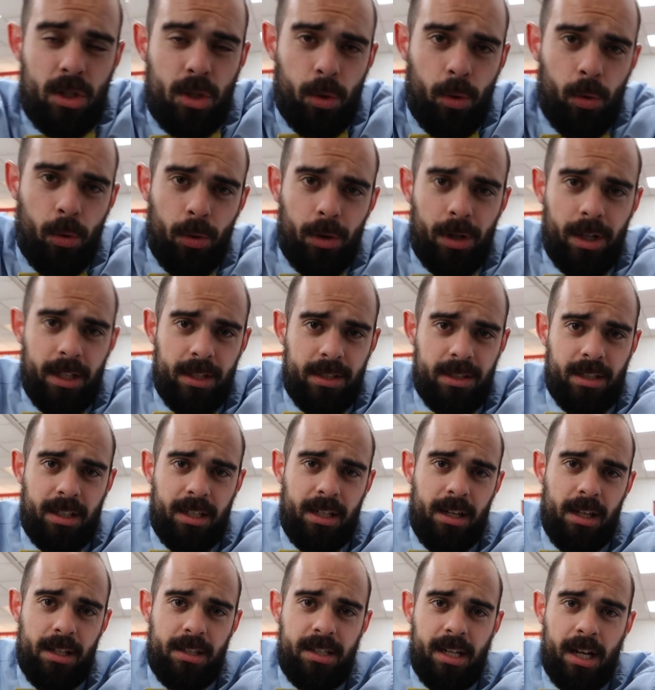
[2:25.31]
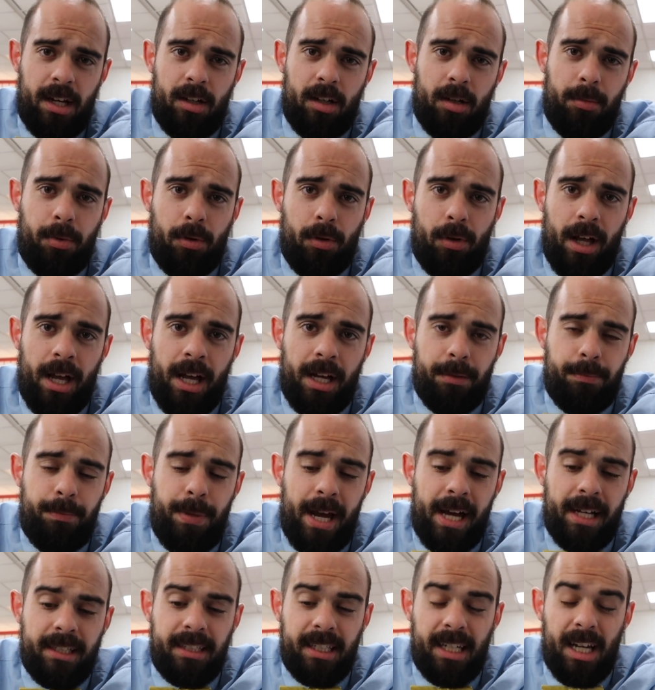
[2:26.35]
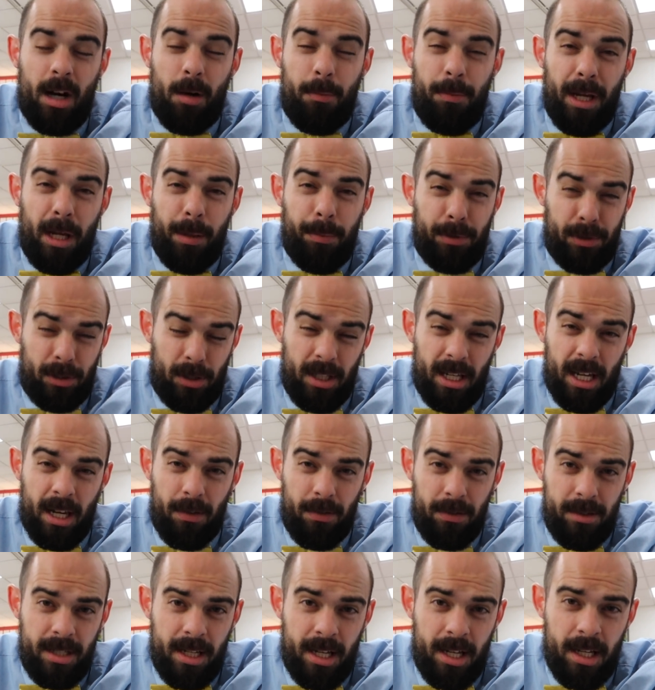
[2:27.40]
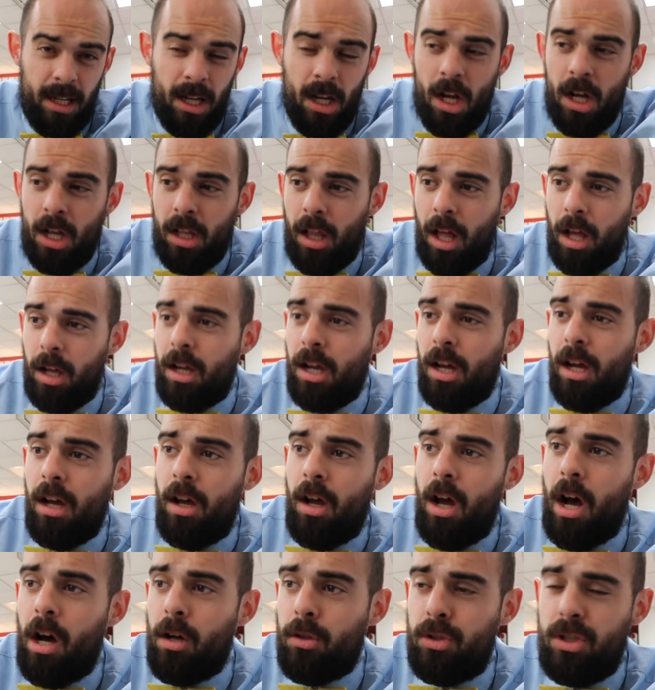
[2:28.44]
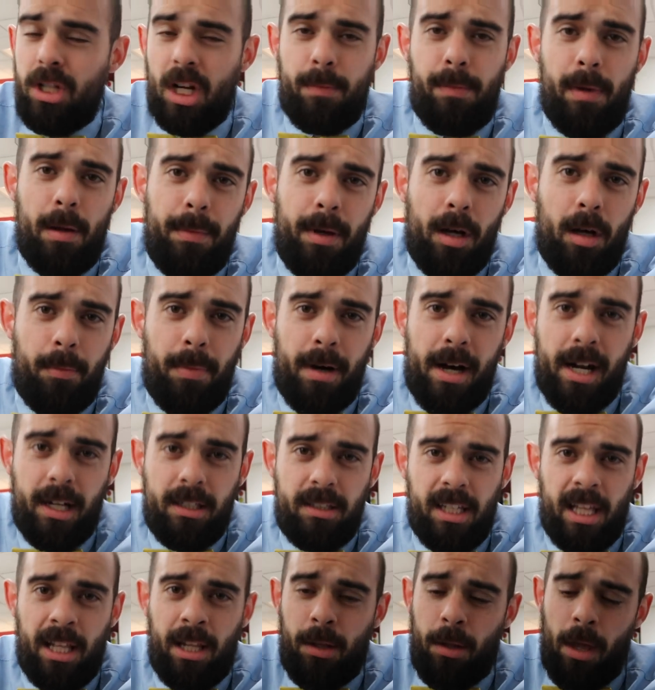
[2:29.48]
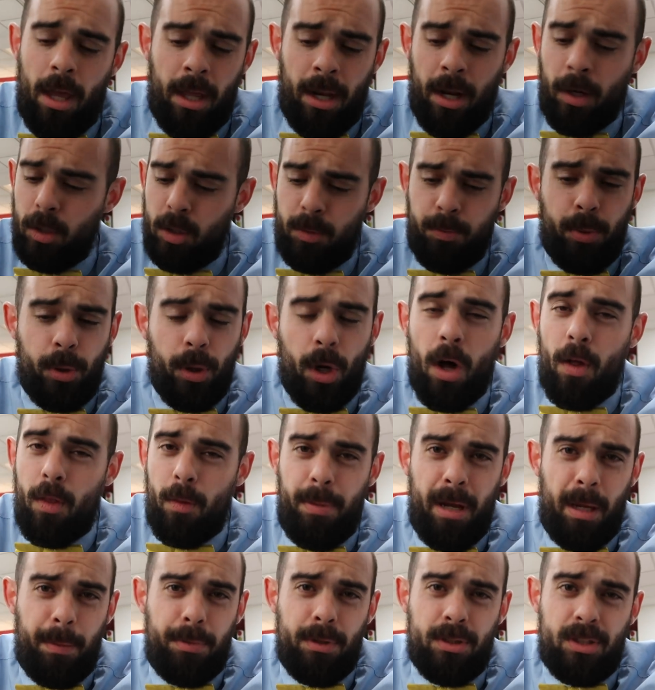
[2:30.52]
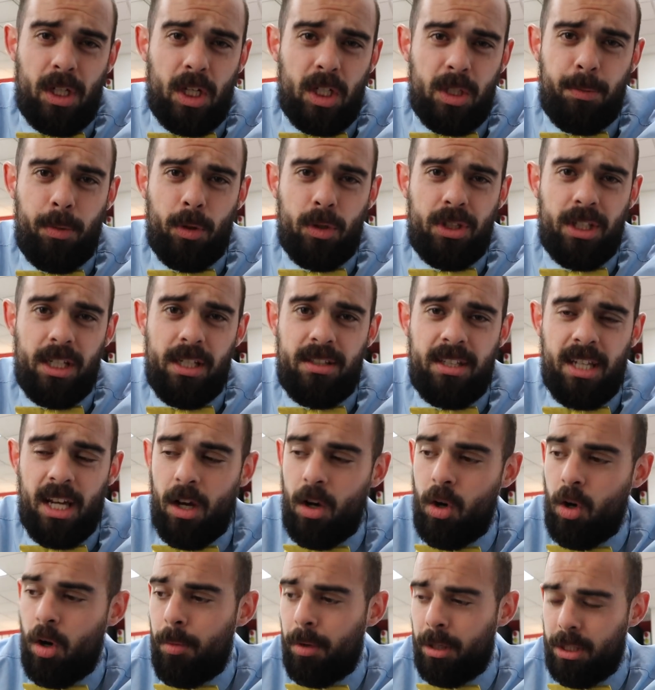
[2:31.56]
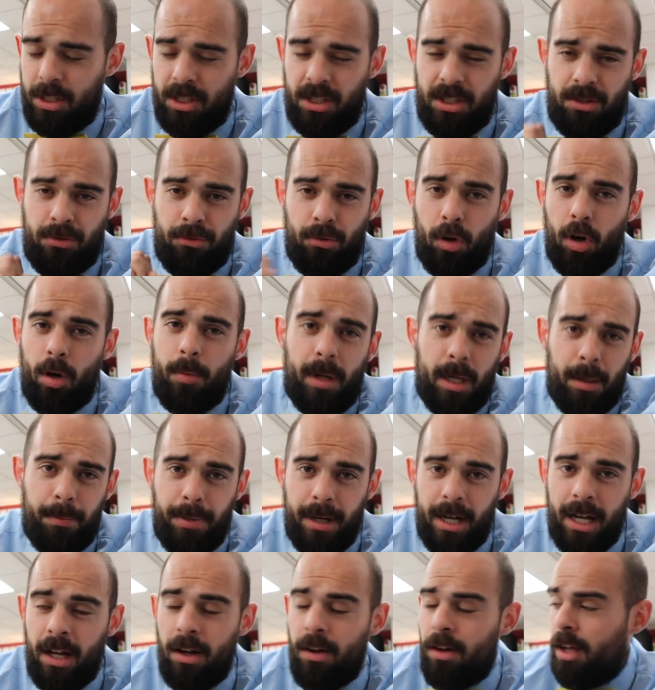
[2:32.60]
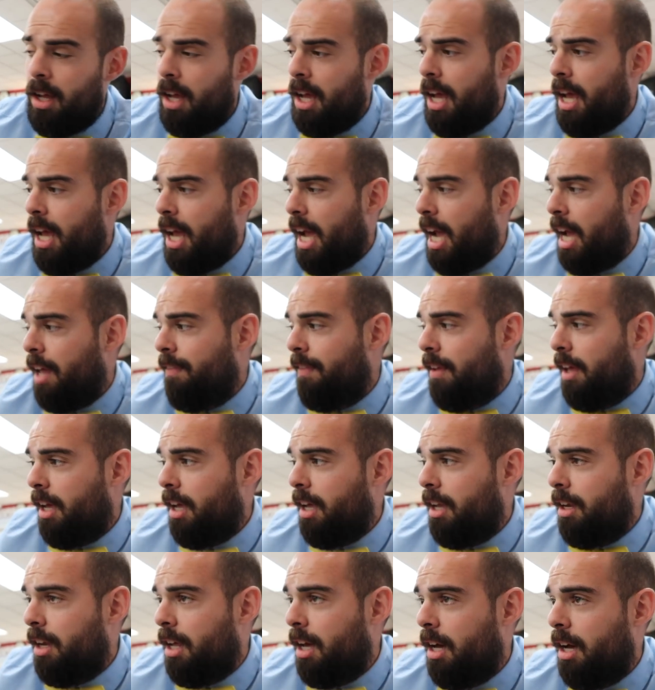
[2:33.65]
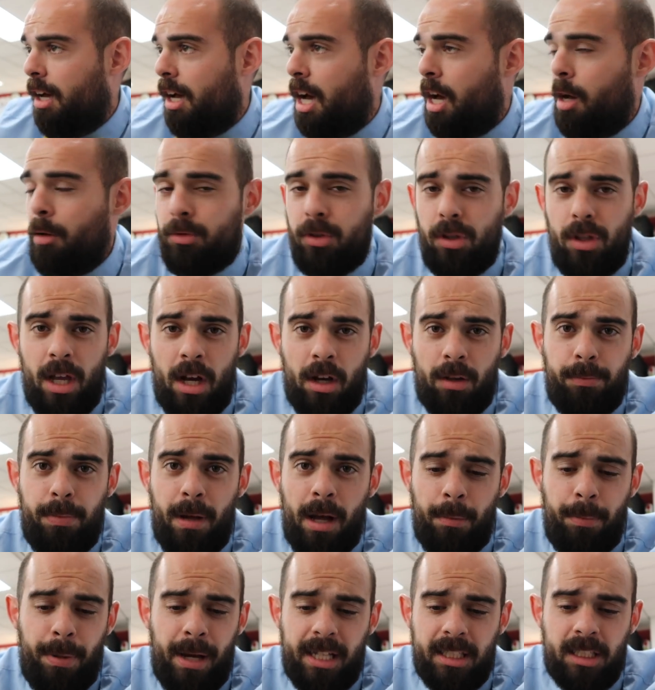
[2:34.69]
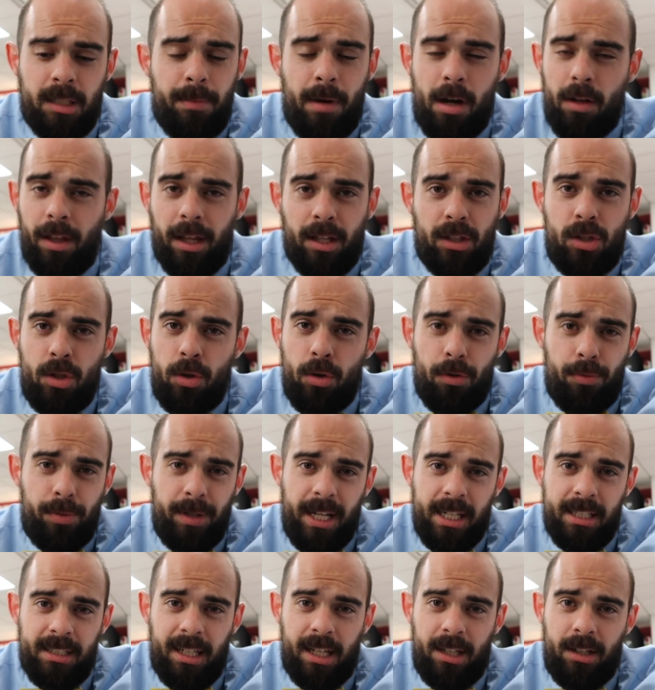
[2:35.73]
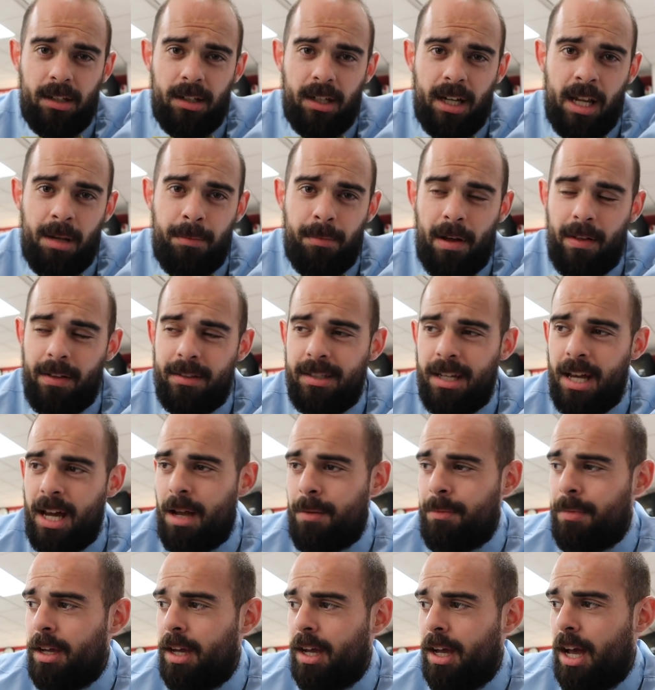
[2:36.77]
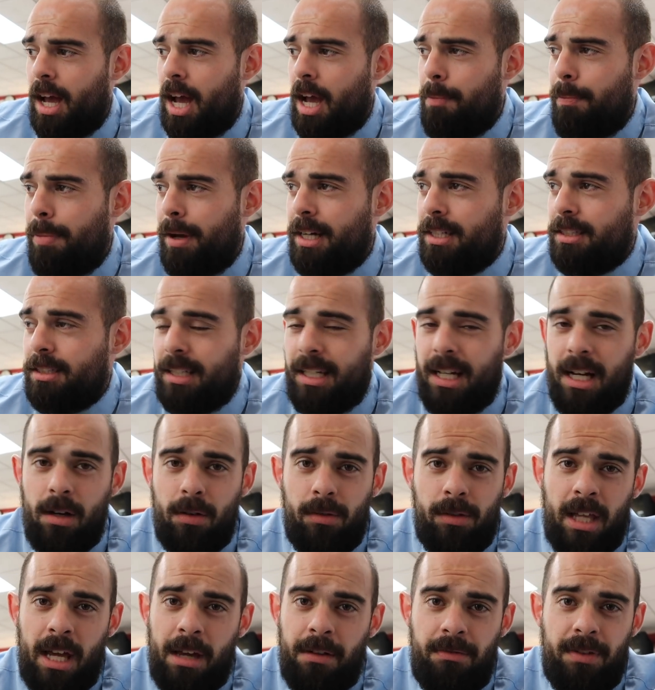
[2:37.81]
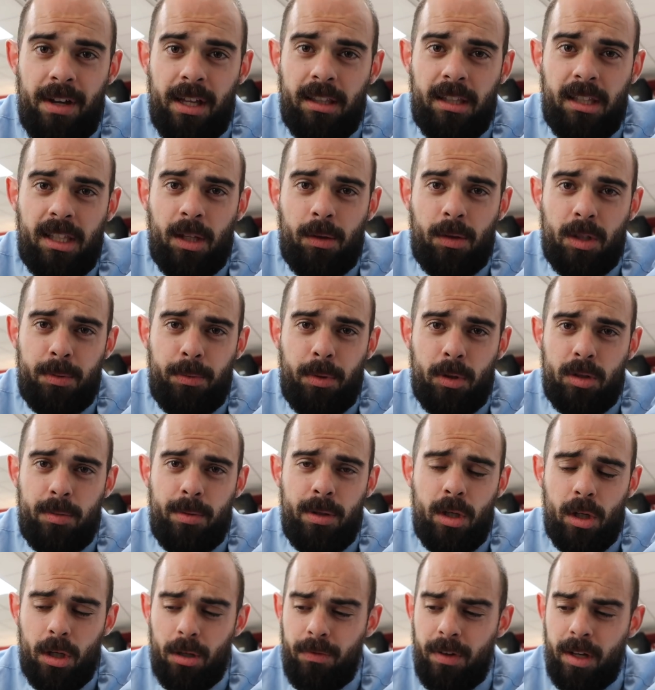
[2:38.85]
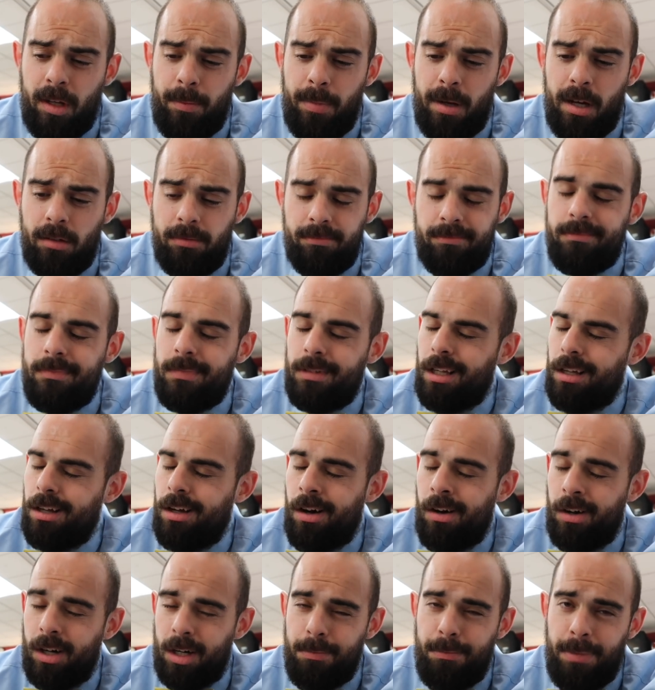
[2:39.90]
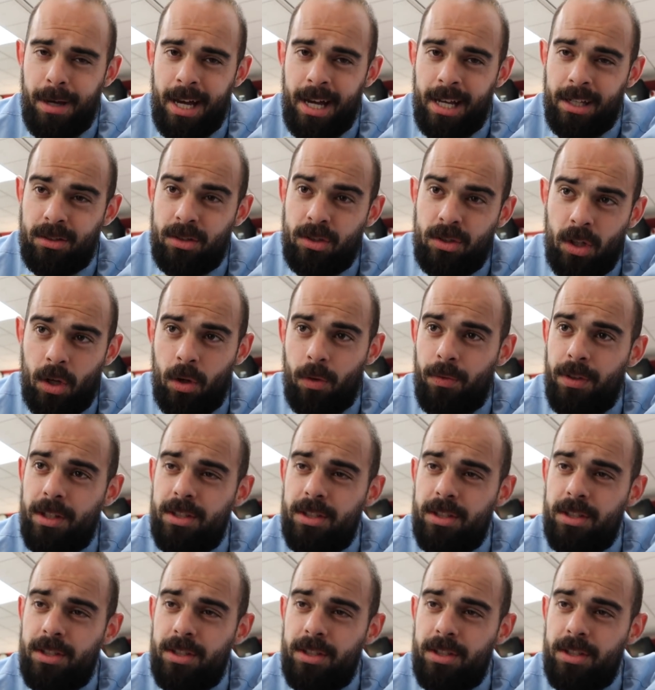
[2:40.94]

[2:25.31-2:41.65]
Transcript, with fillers: notoriously terrible at passing out papers at the end of the day. Like, I'll check my mailbox and, and I'll just put all the papers that are supposed to get sent home, I'll just throw them on a pile, and then uh, I'll, I'll, I'll pass them out like two or three days later, and by the time I passed it out, the event that they were supposed to be notified about already passed. So